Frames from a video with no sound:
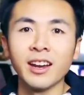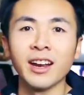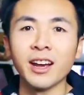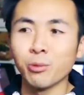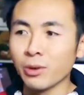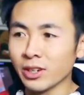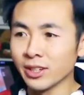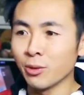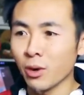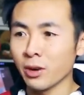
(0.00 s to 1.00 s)
and I
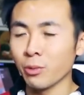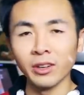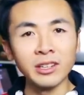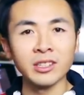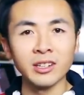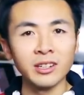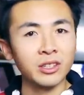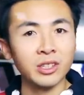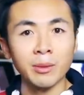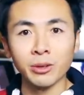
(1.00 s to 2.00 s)
really want to release it
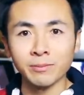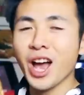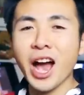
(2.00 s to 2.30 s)
in December.